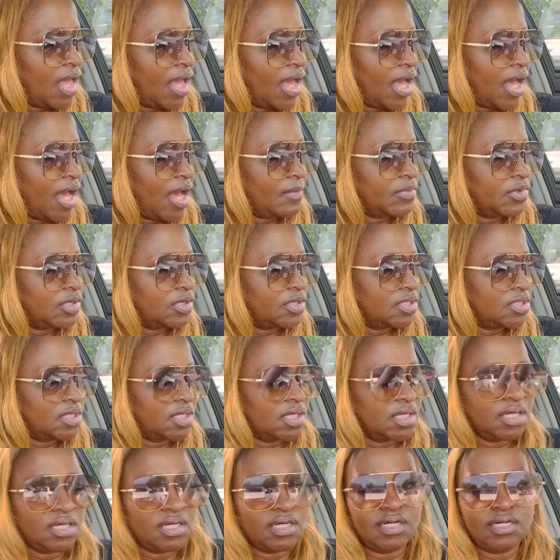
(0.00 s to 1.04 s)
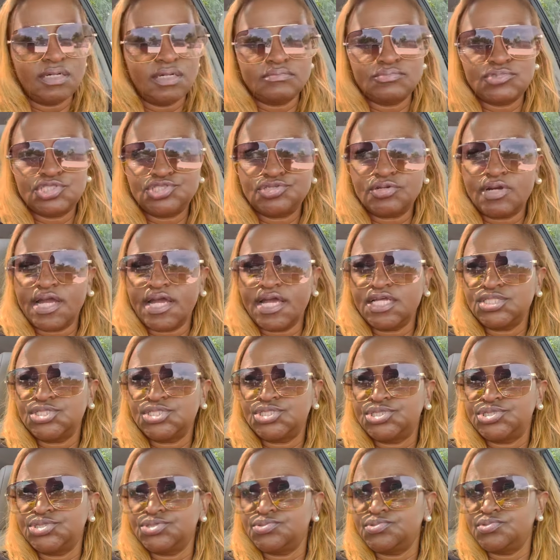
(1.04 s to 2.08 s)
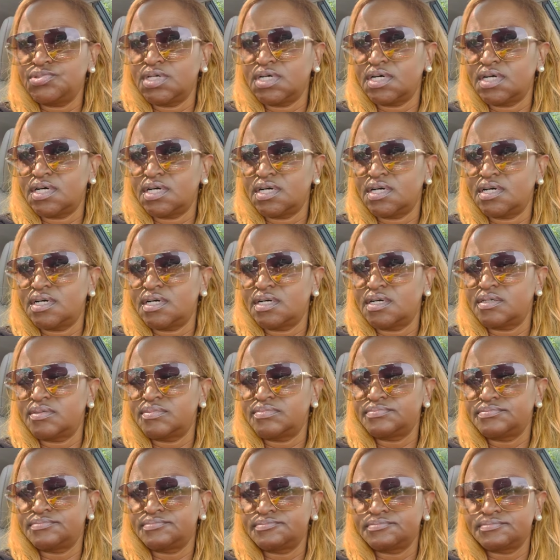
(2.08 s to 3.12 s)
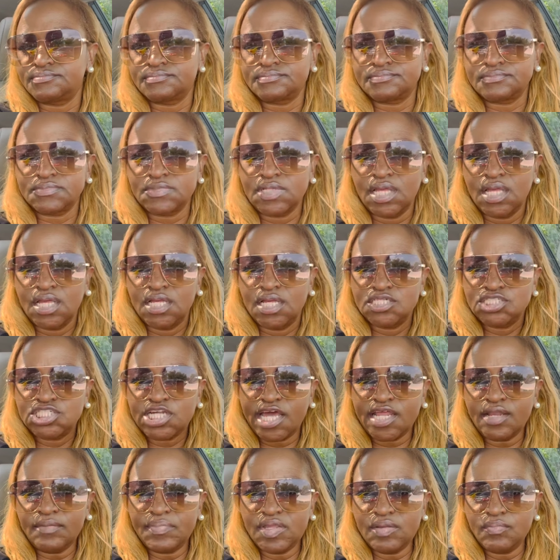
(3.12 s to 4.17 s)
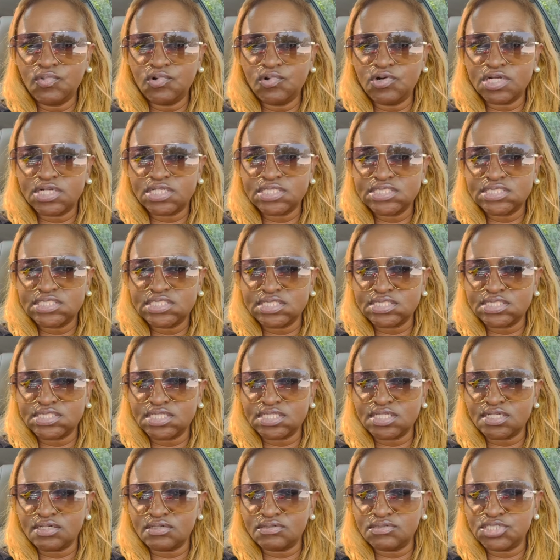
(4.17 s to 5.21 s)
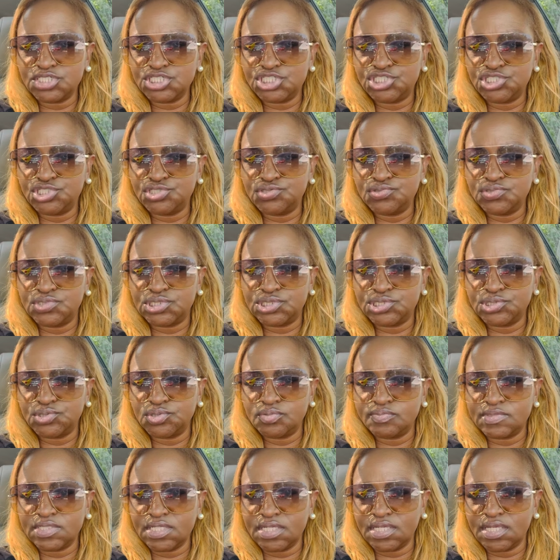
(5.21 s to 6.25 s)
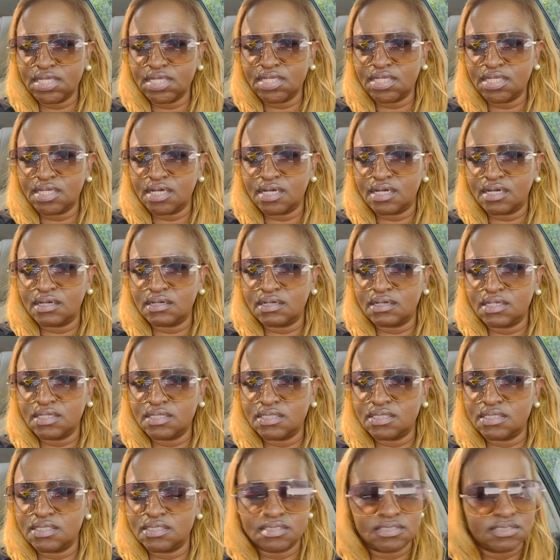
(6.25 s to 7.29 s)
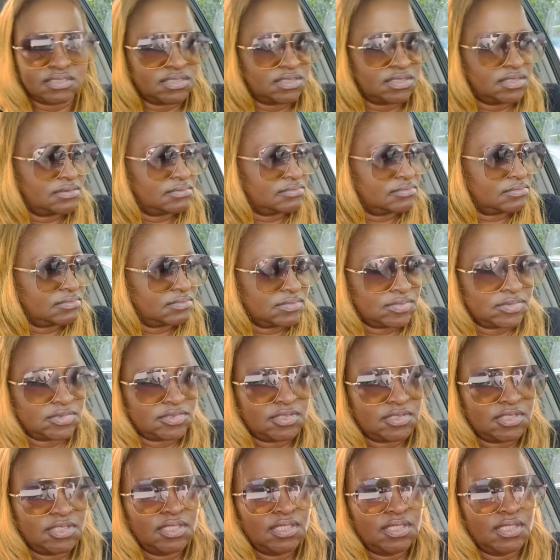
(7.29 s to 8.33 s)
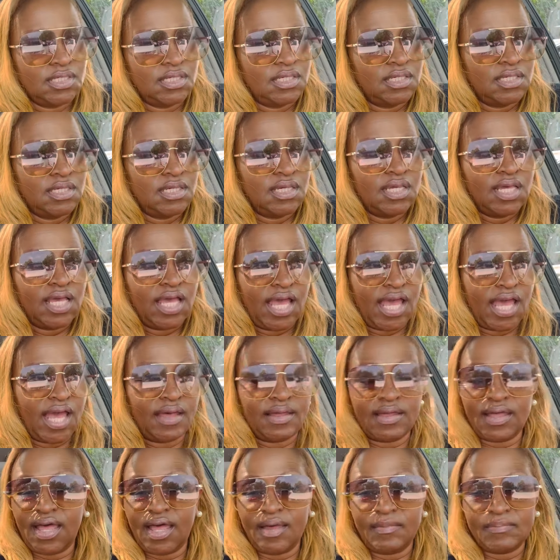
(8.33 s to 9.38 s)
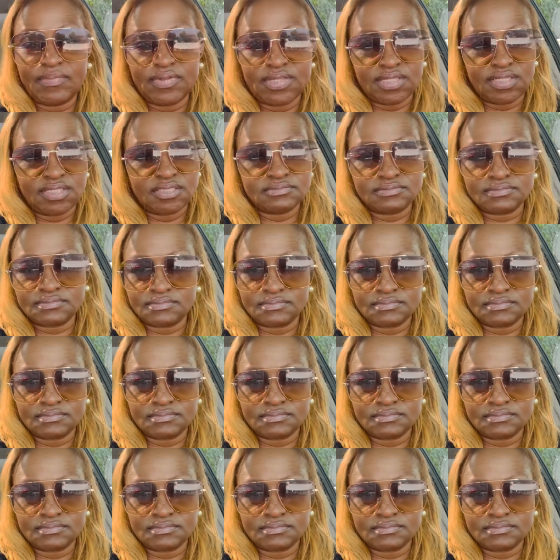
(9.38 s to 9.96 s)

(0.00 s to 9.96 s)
gonna try to be more consistent on this YouTube thing, y'all, because I be